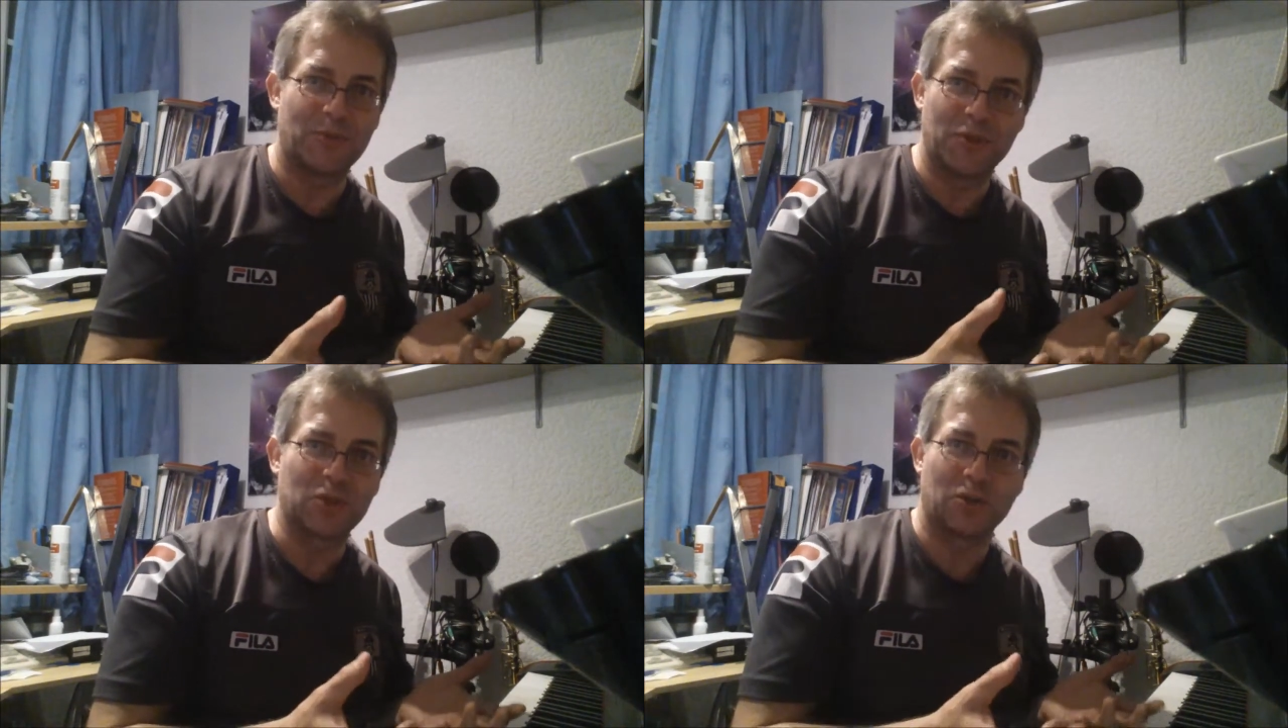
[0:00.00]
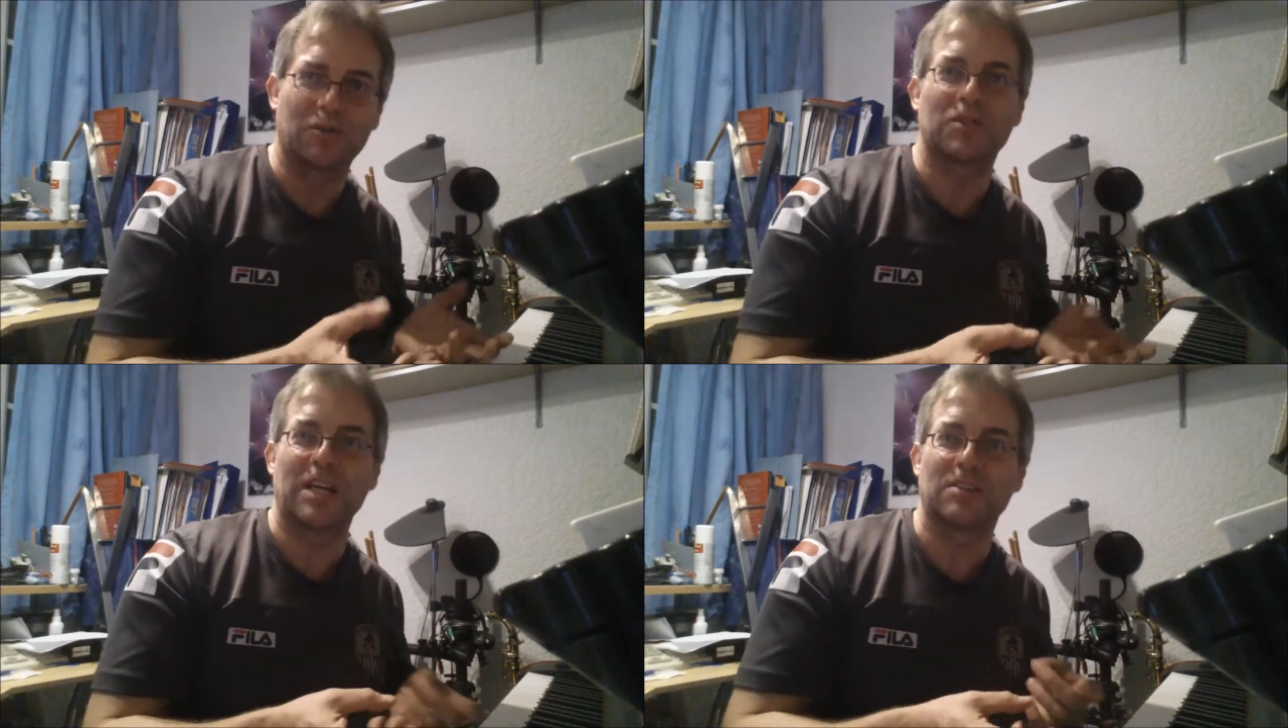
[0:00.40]
the
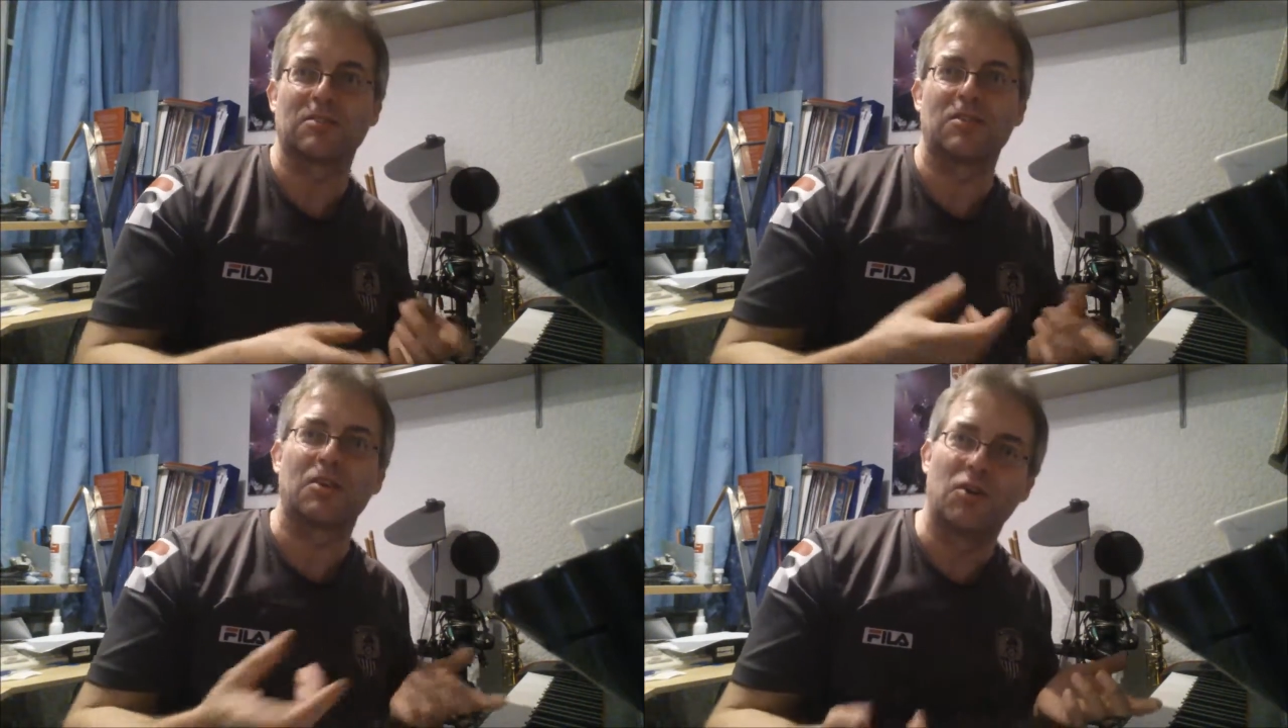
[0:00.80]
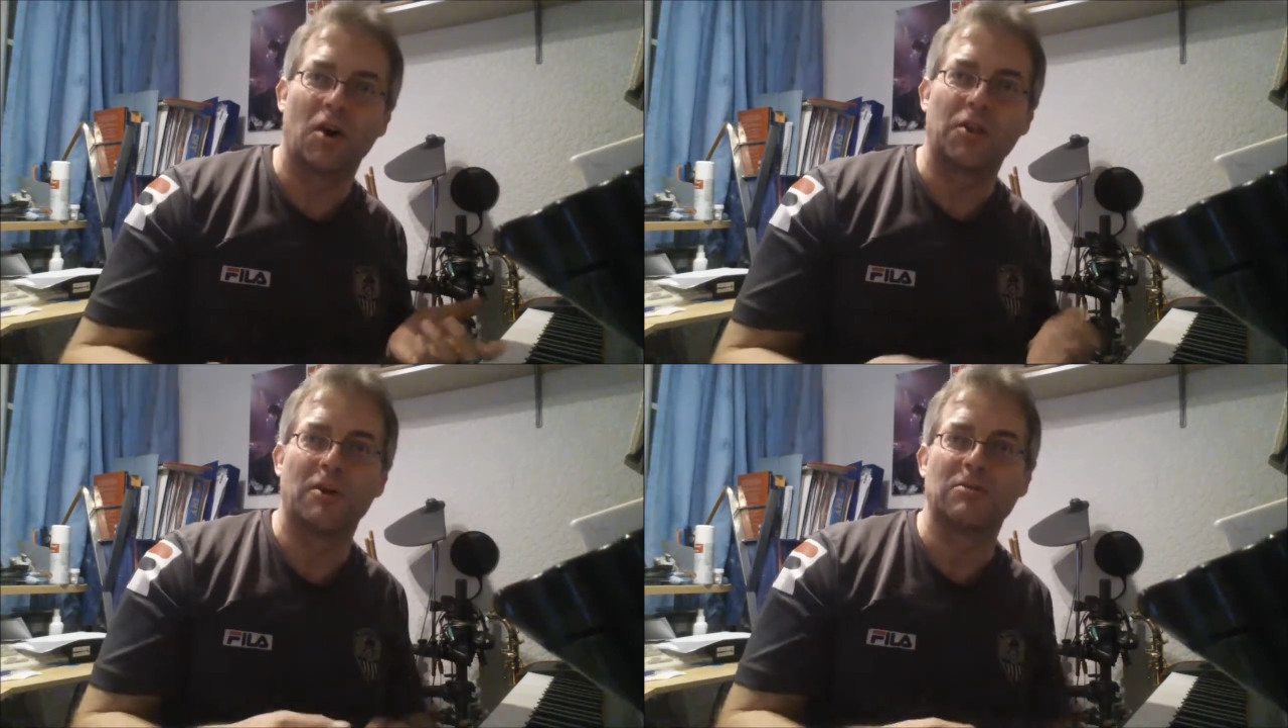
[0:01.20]
sort of sounds that you
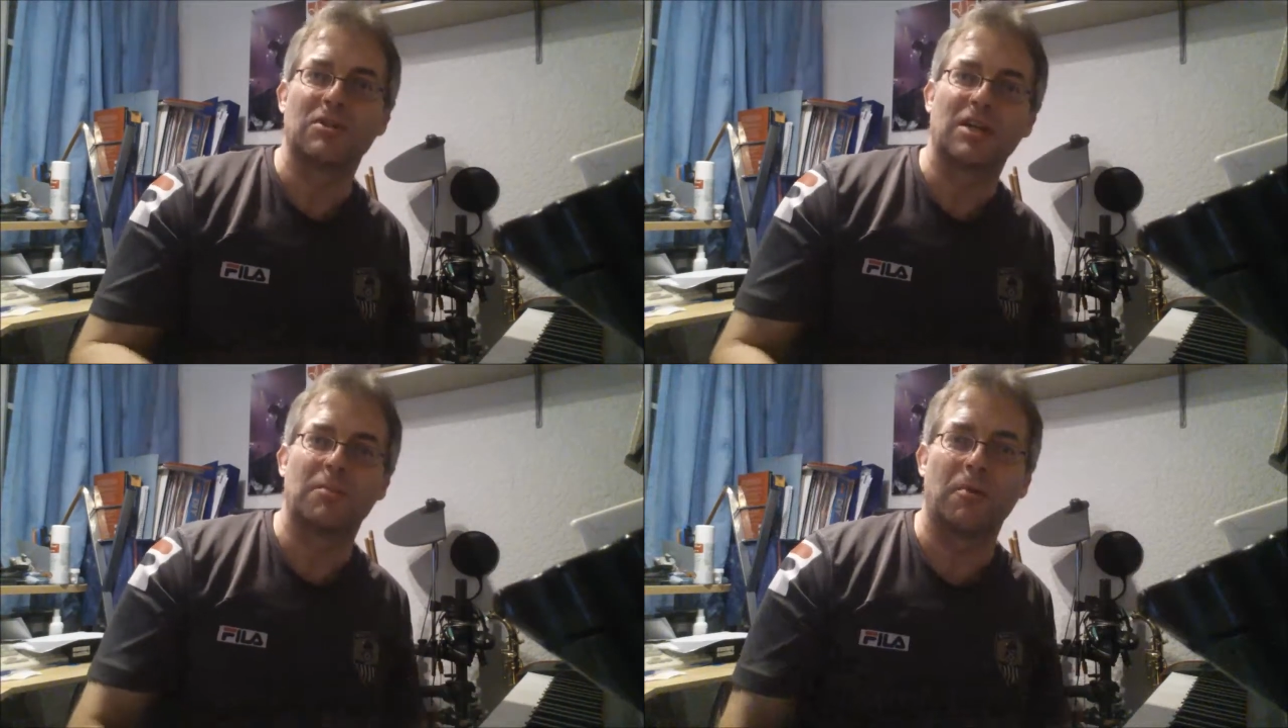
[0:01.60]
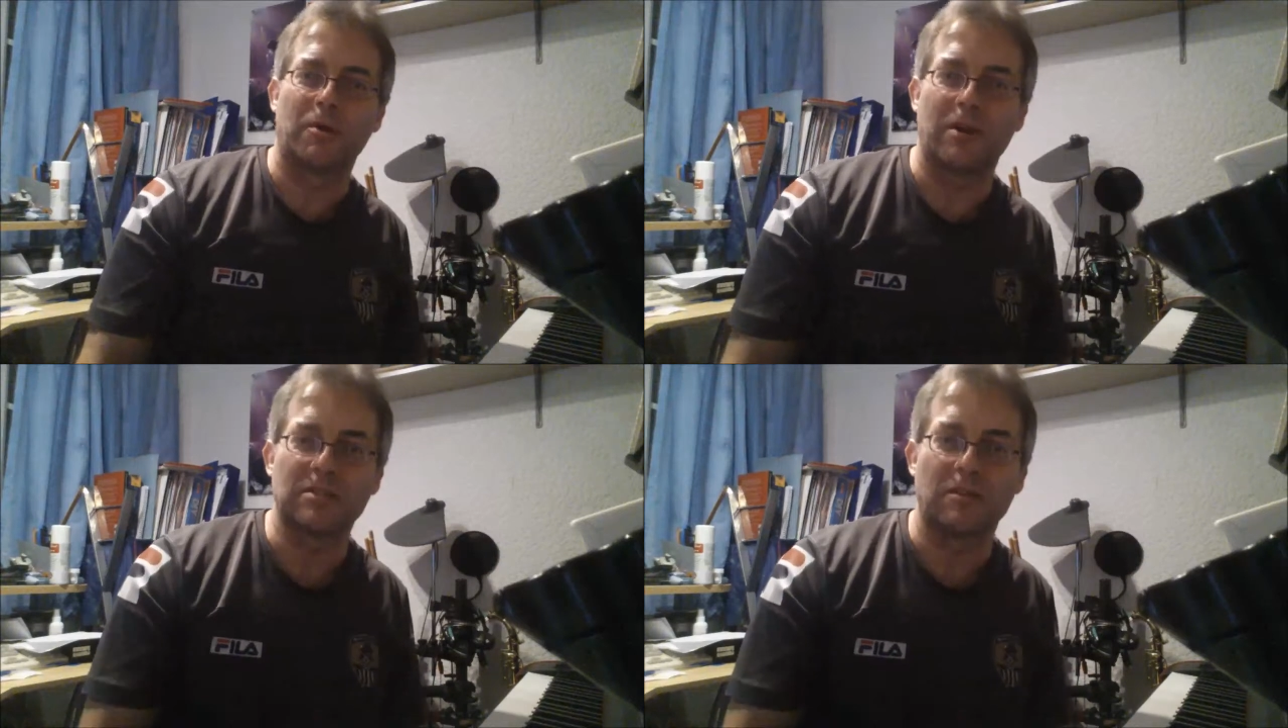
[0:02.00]
got on those early
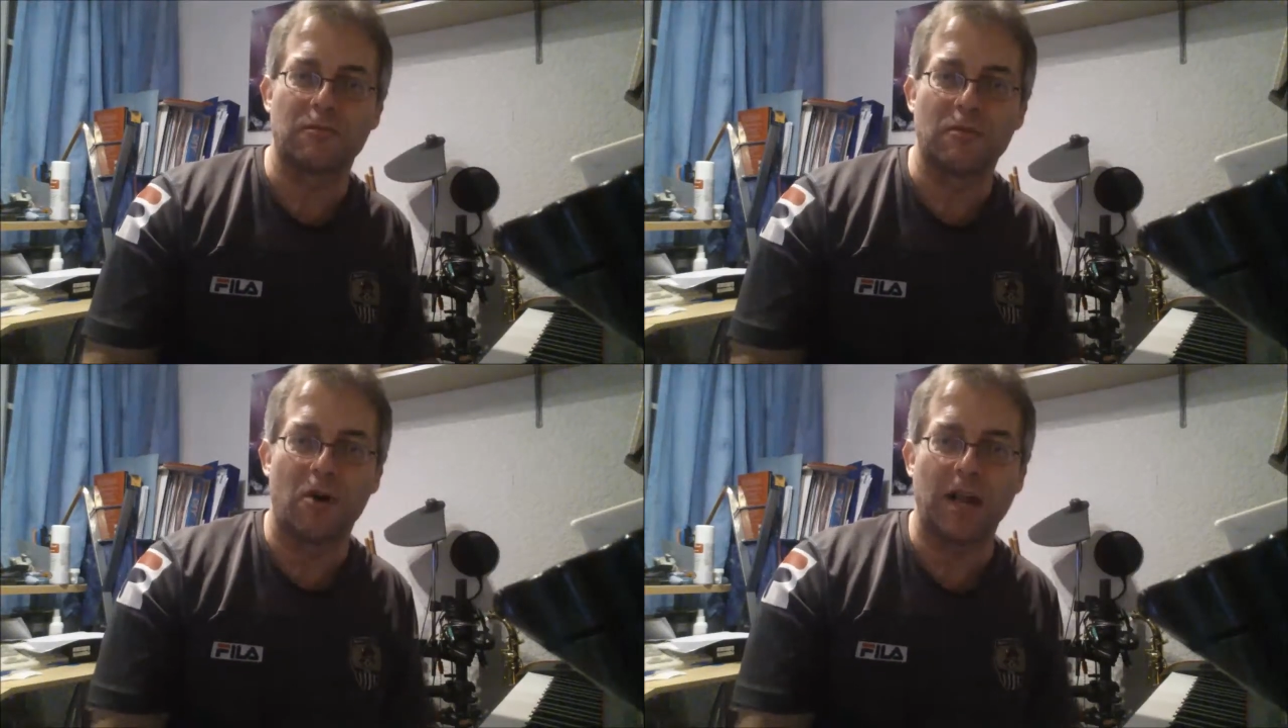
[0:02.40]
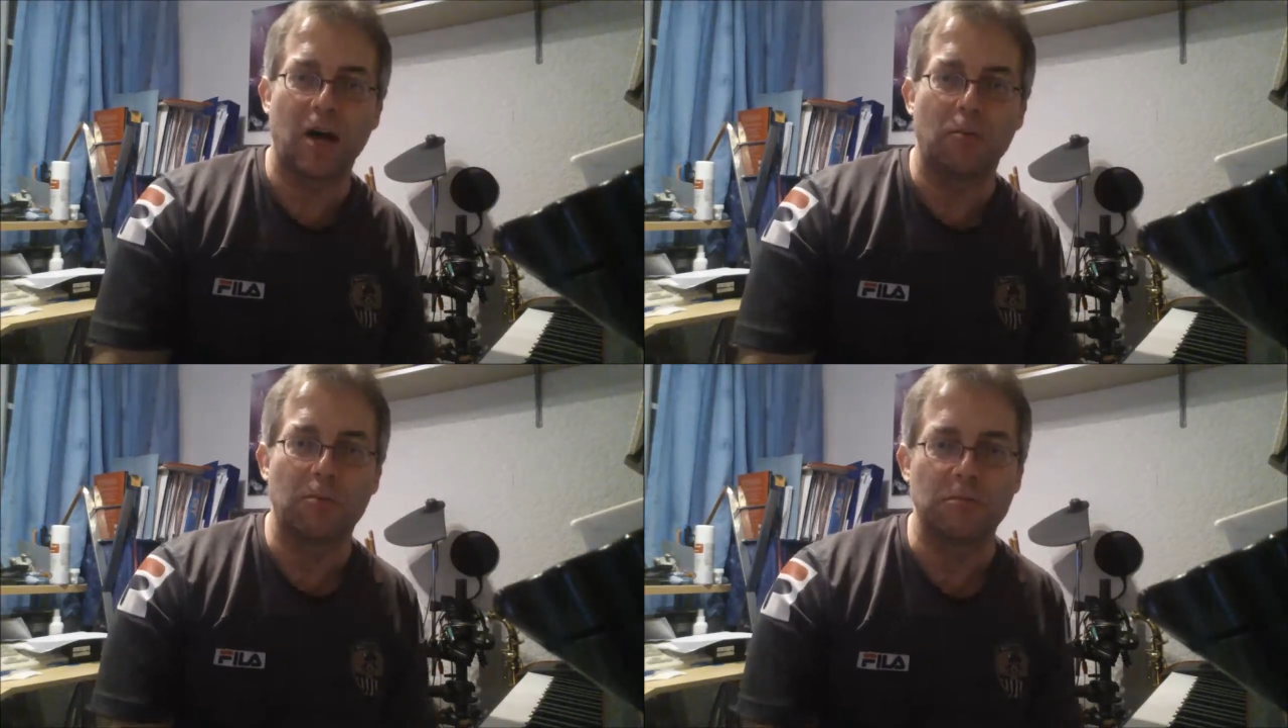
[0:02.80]
progressive rock
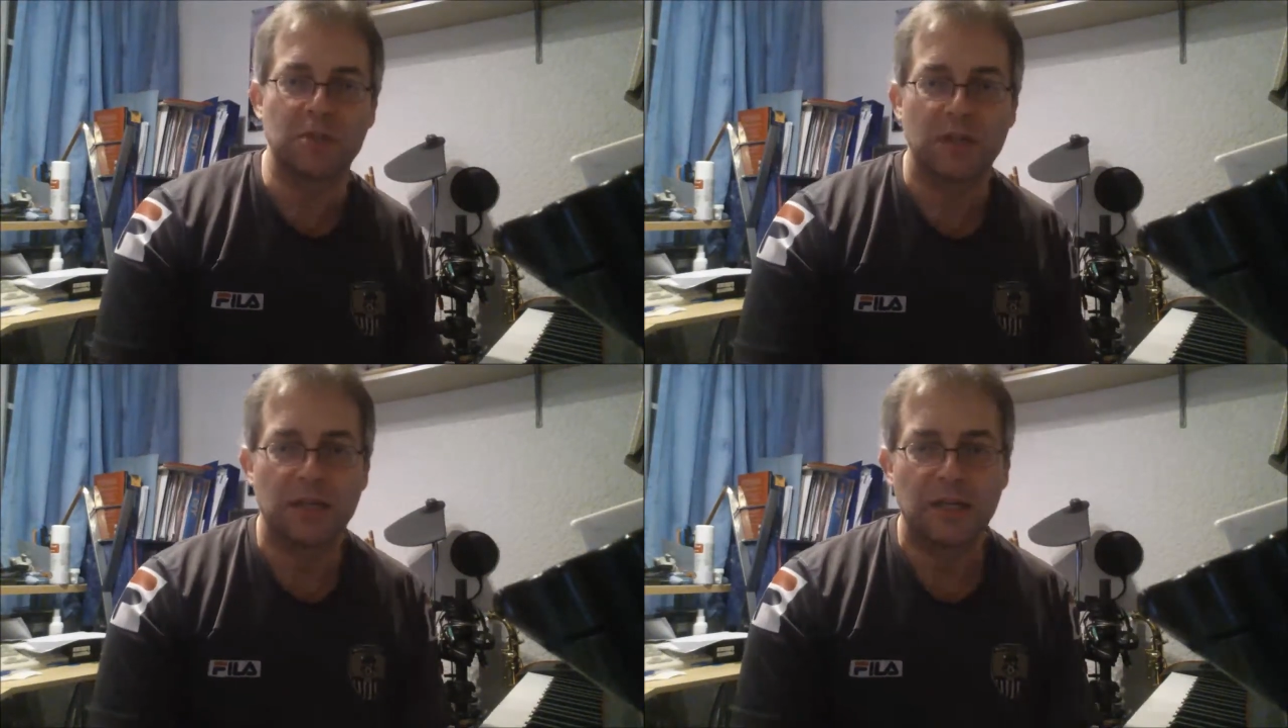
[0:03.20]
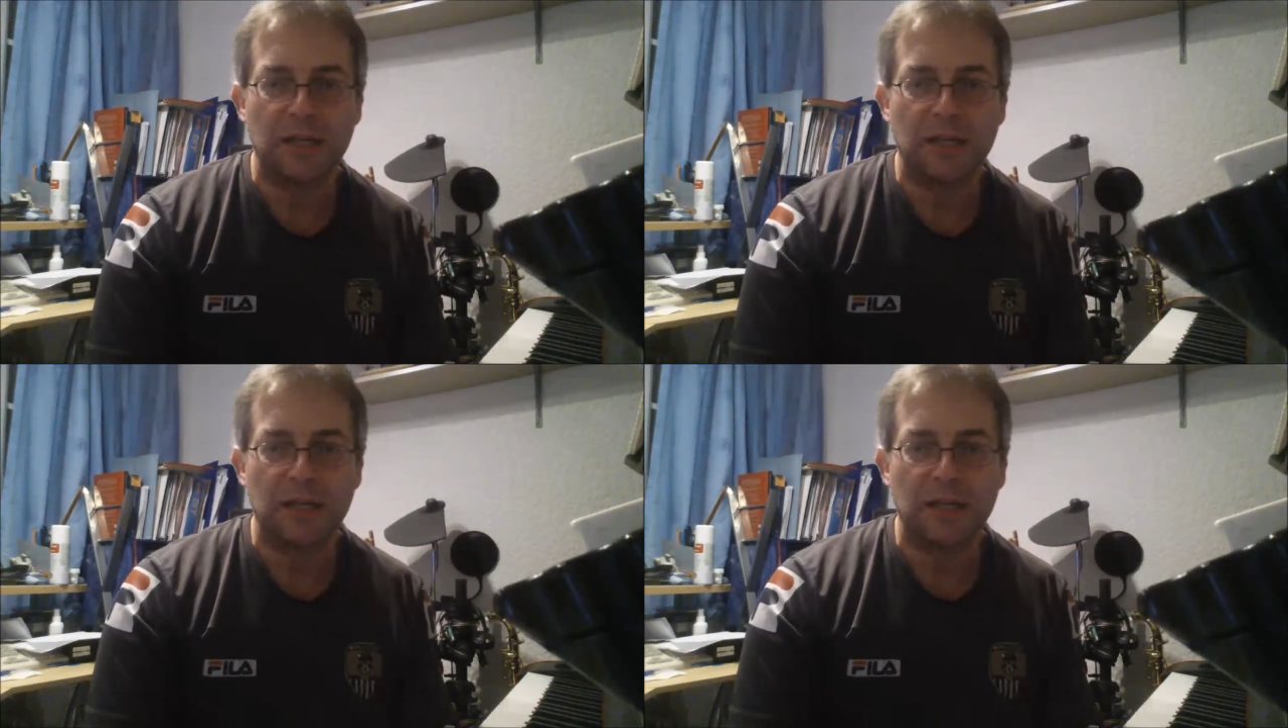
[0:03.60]
albums.